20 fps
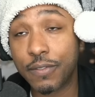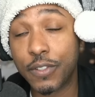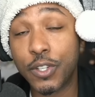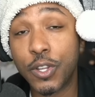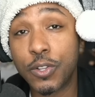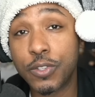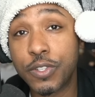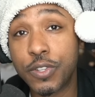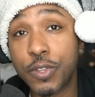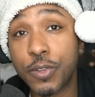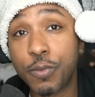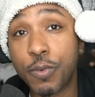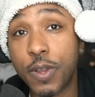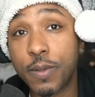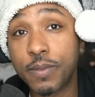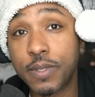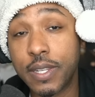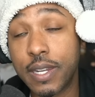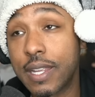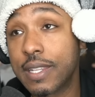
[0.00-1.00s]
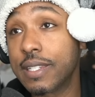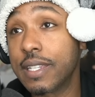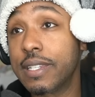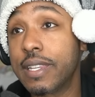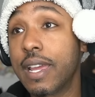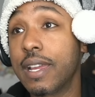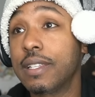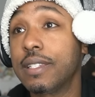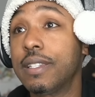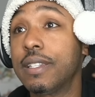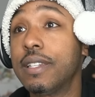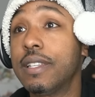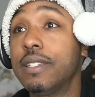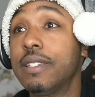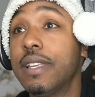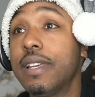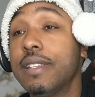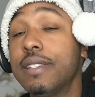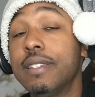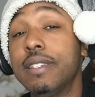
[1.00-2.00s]
you go to their website as a Texan, it
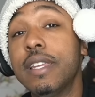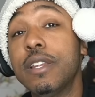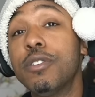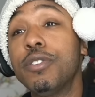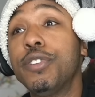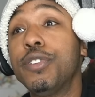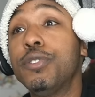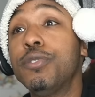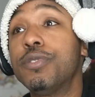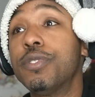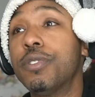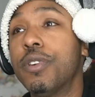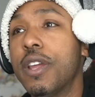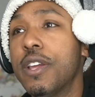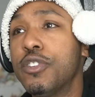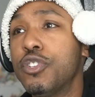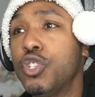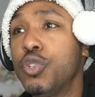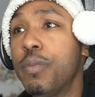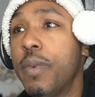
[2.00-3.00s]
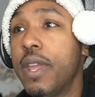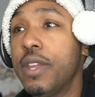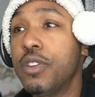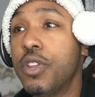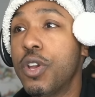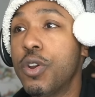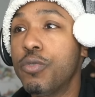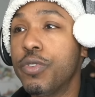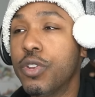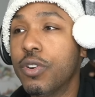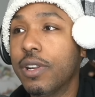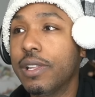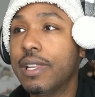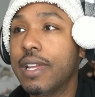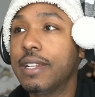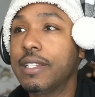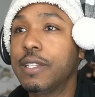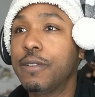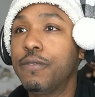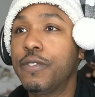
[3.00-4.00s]
says, "Dear user, as you may know, your
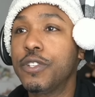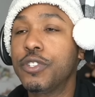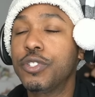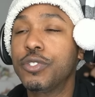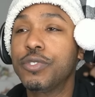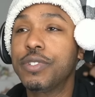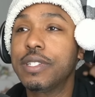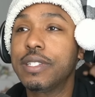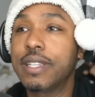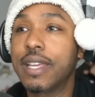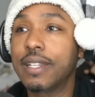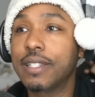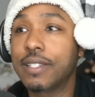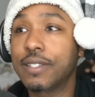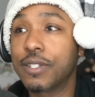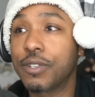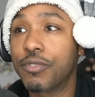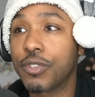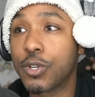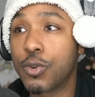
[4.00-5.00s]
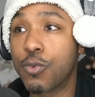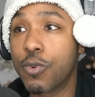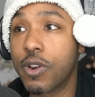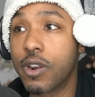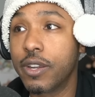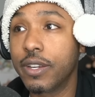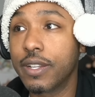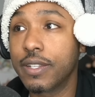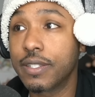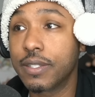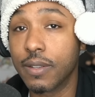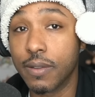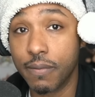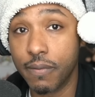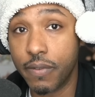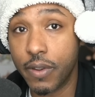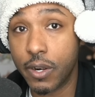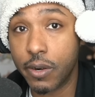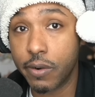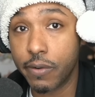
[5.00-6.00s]
elected officials in Texas are requiring us to
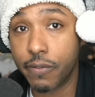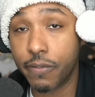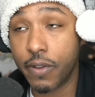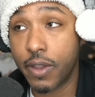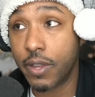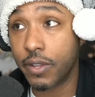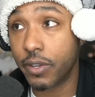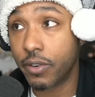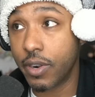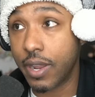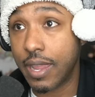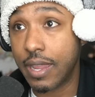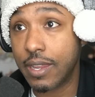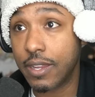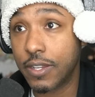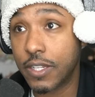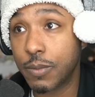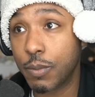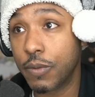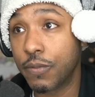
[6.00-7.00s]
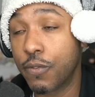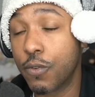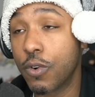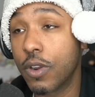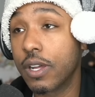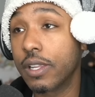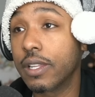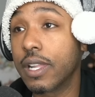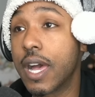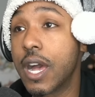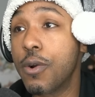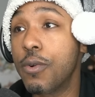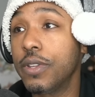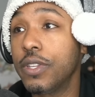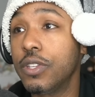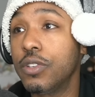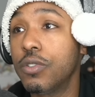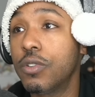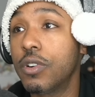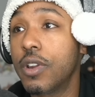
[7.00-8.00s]
verify your age before
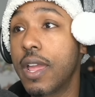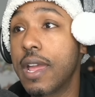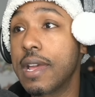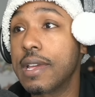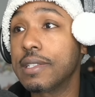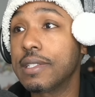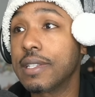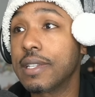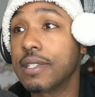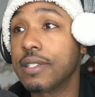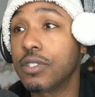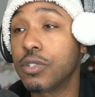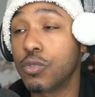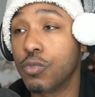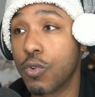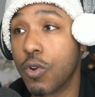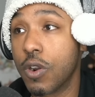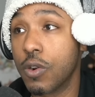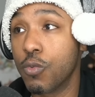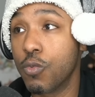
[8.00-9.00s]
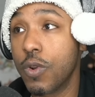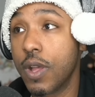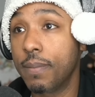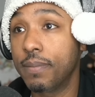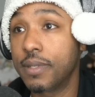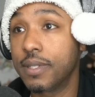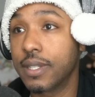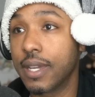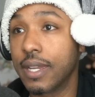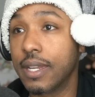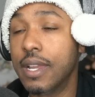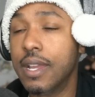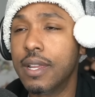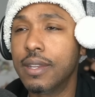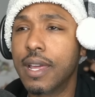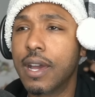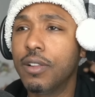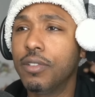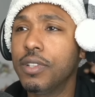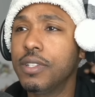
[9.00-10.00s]
allowing your access to our website.
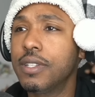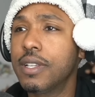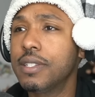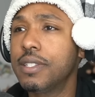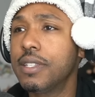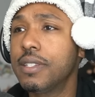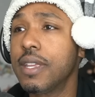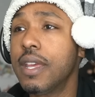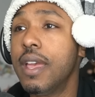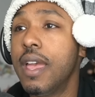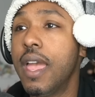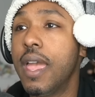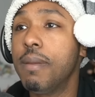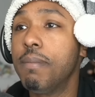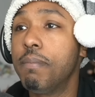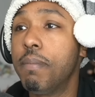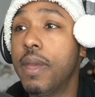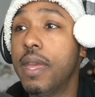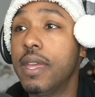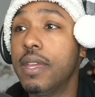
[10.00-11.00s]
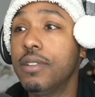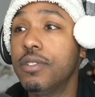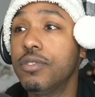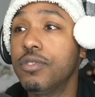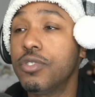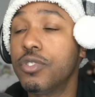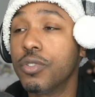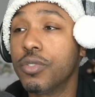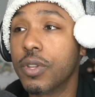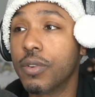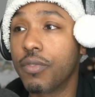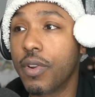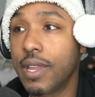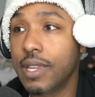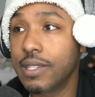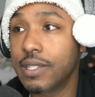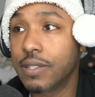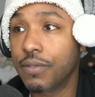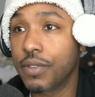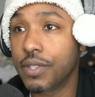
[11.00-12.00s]
Not only does this impinge on the
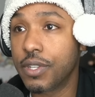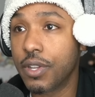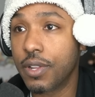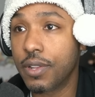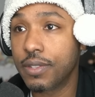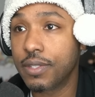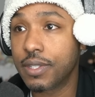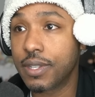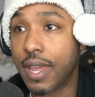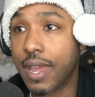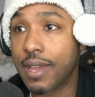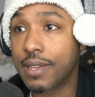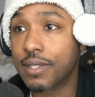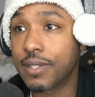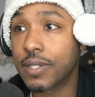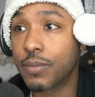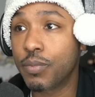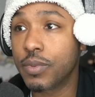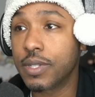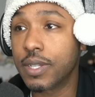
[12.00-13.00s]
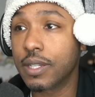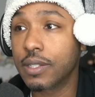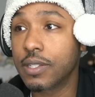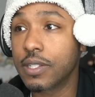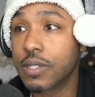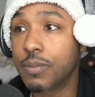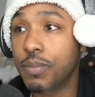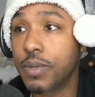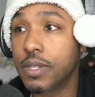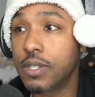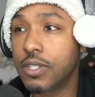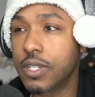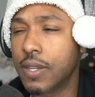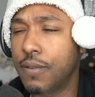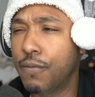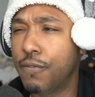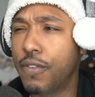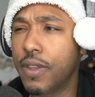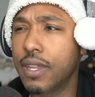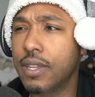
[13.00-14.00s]
rights of adults to access protected speech,
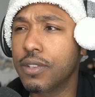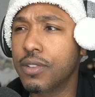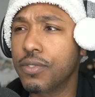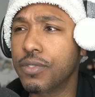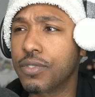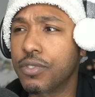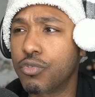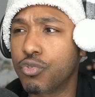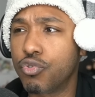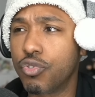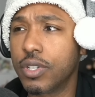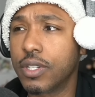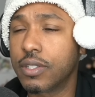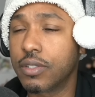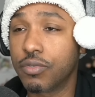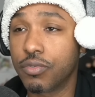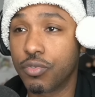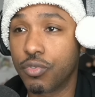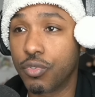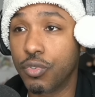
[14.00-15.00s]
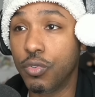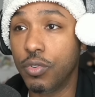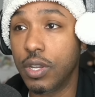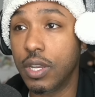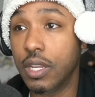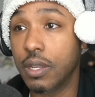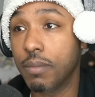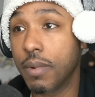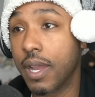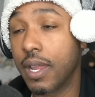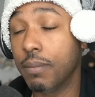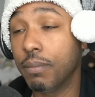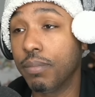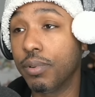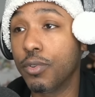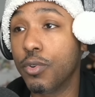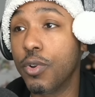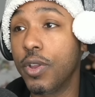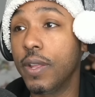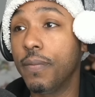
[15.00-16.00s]
it fails strict scrutiny by
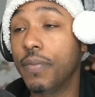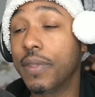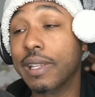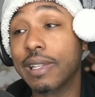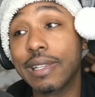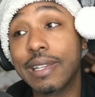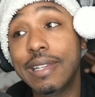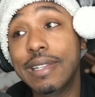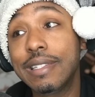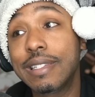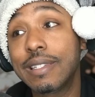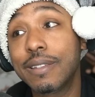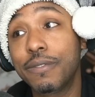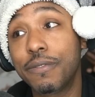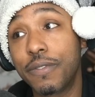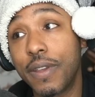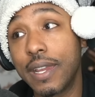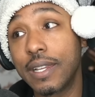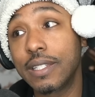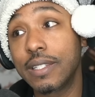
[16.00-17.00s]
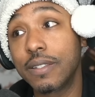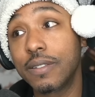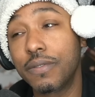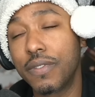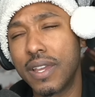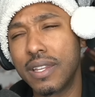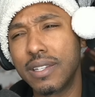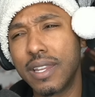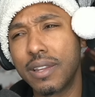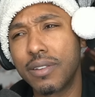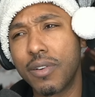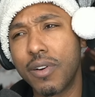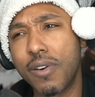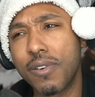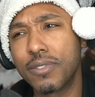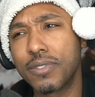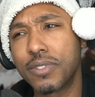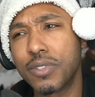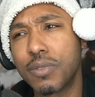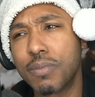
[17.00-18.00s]
employing the least effective and yet
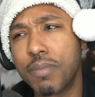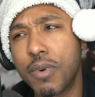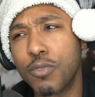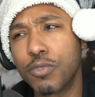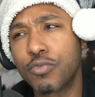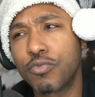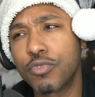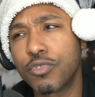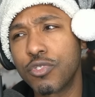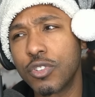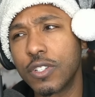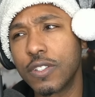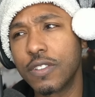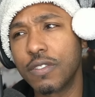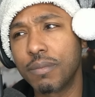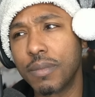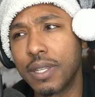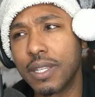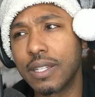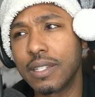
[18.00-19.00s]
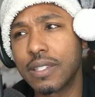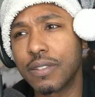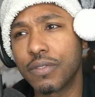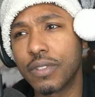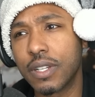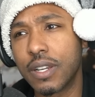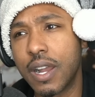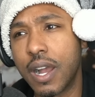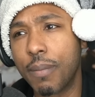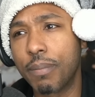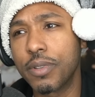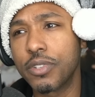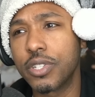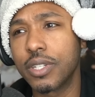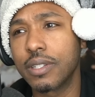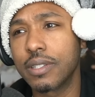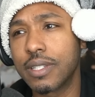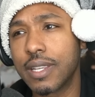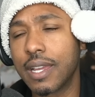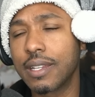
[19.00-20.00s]
also most restrictive means of
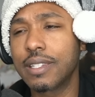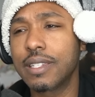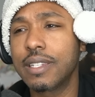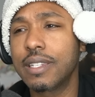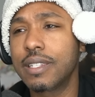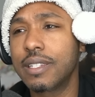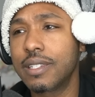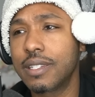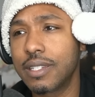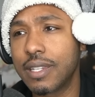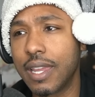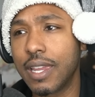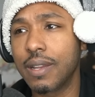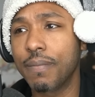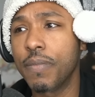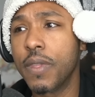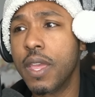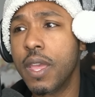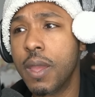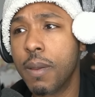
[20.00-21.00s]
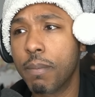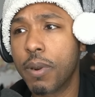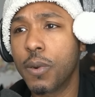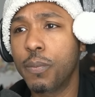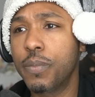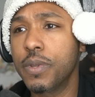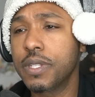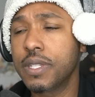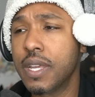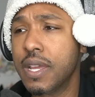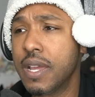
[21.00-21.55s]
accomplishing Texas's state purpose